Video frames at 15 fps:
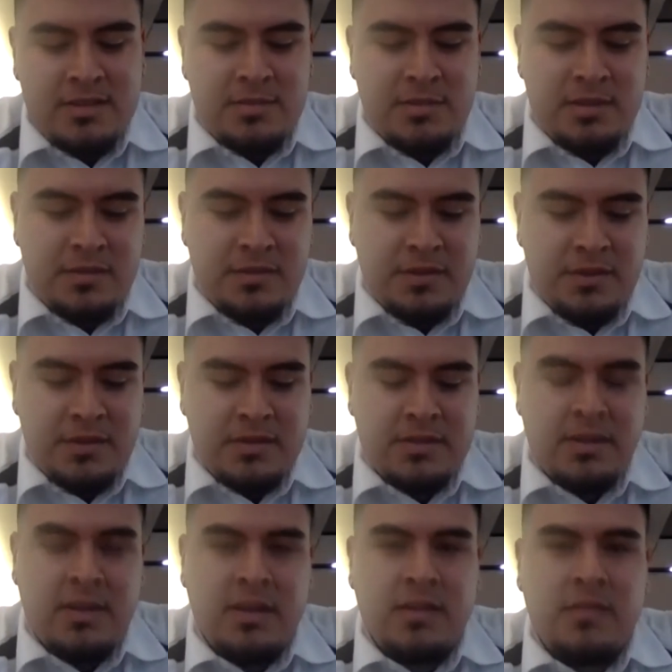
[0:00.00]
My first
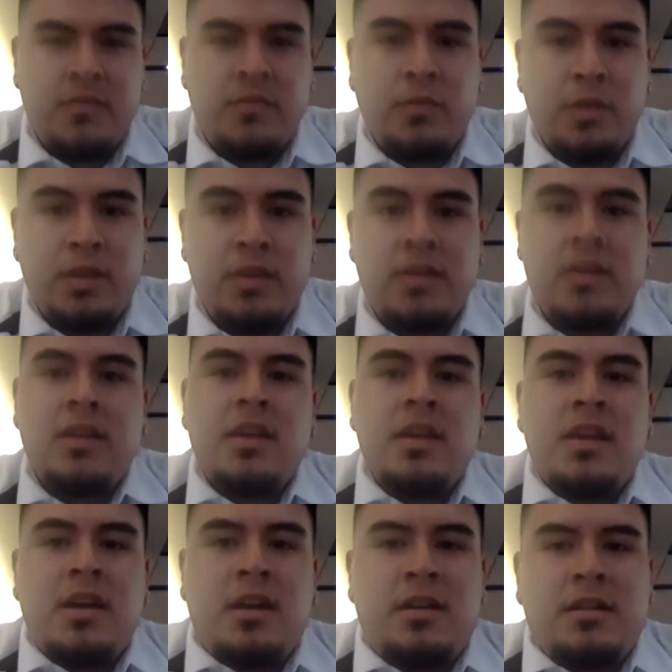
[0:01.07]
week
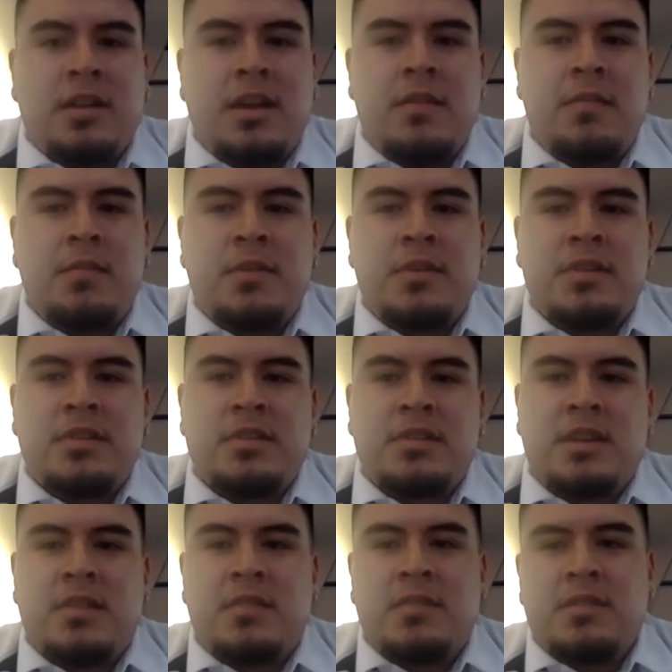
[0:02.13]
on campus,
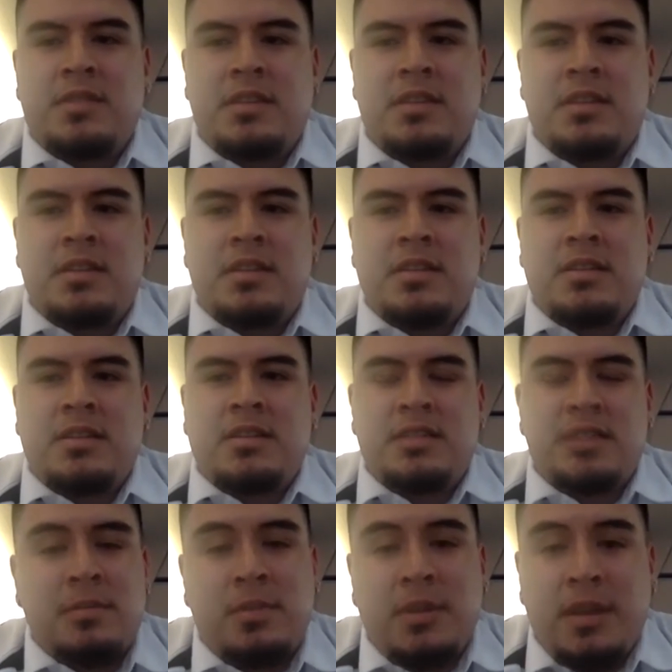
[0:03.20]
I was in the
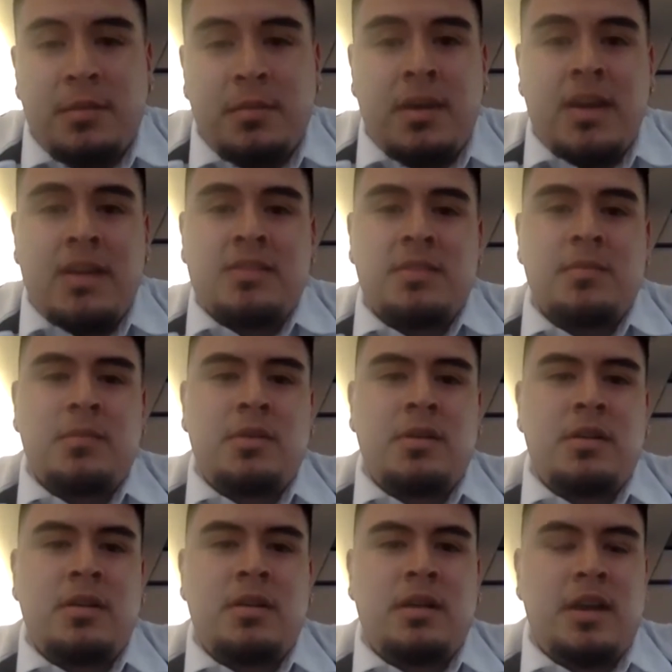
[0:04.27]
gym playing basketball.